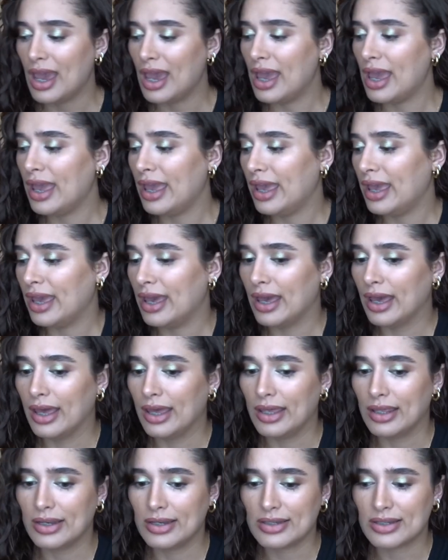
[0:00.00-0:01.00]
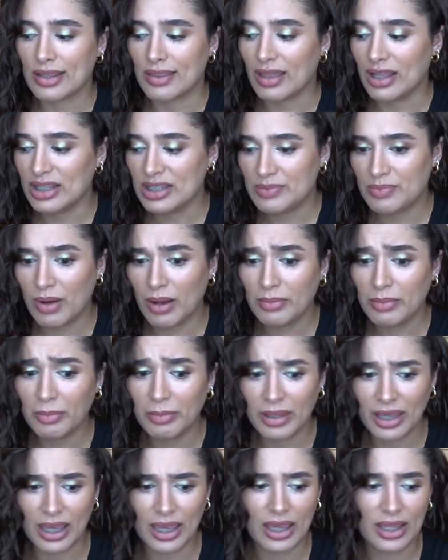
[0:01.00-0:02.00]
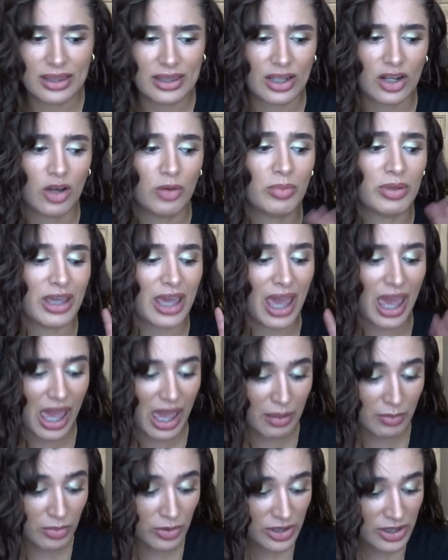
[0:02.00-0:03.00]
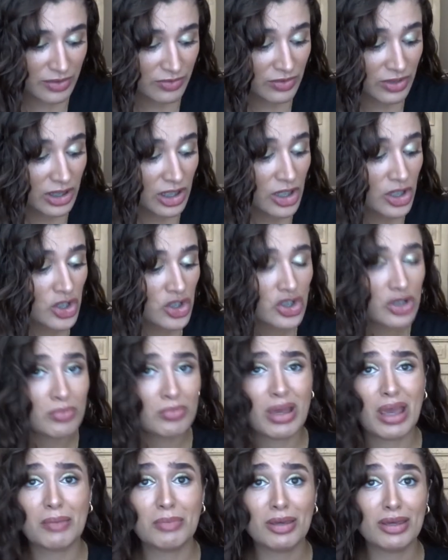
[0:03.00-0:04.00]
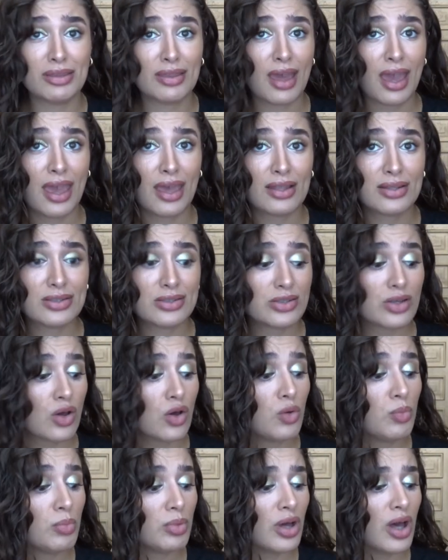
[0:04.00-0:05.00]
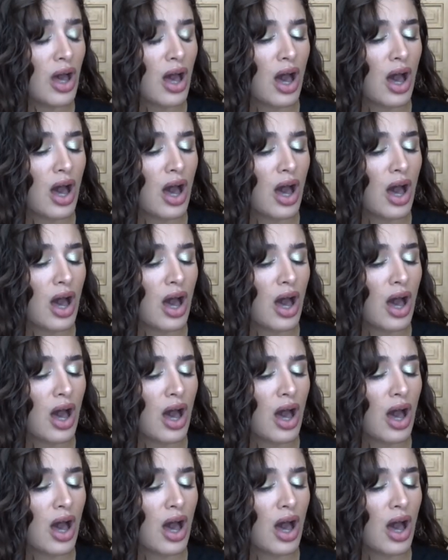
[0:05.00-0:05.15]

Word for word: And that's probably it that I'll be able to finish. Maybe the hand soap.